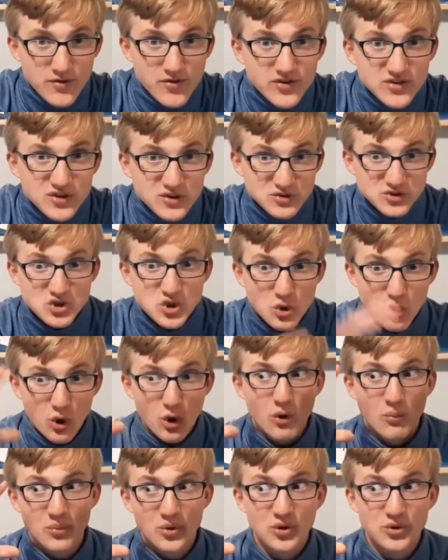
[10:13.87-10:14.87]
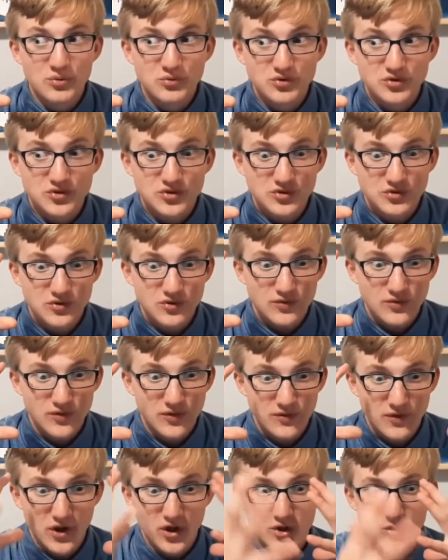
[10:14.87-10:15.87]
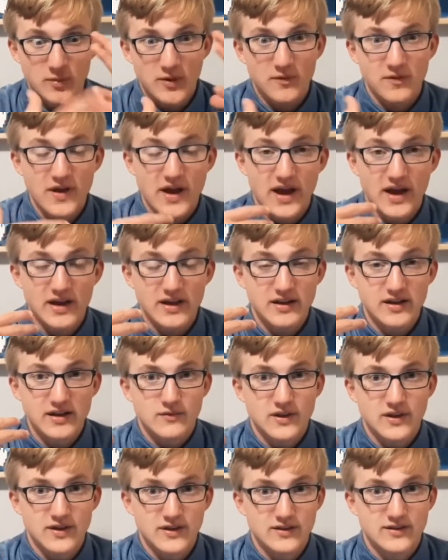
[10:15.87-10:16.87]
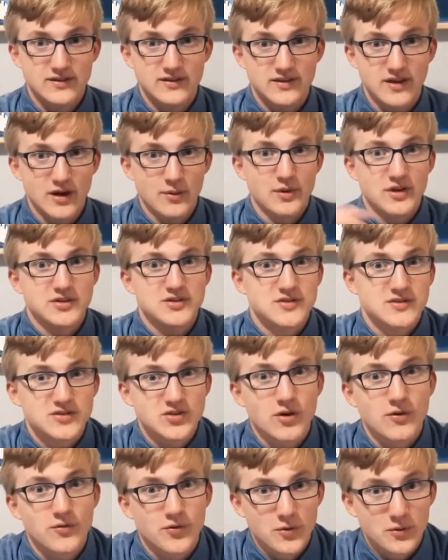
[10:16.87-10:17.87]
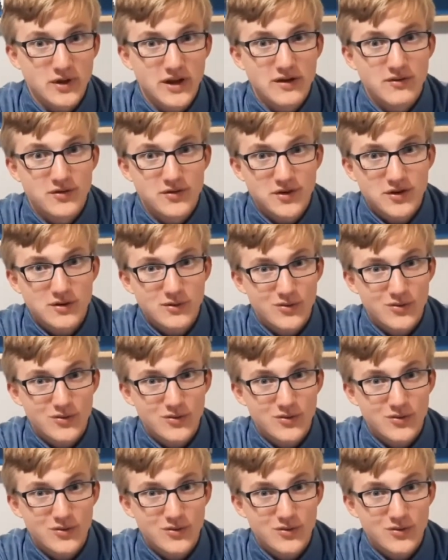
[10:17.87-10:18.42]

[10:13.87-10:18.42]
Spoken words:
So 2 whole moons, the volume of that is how much sulfur we have on the Earth.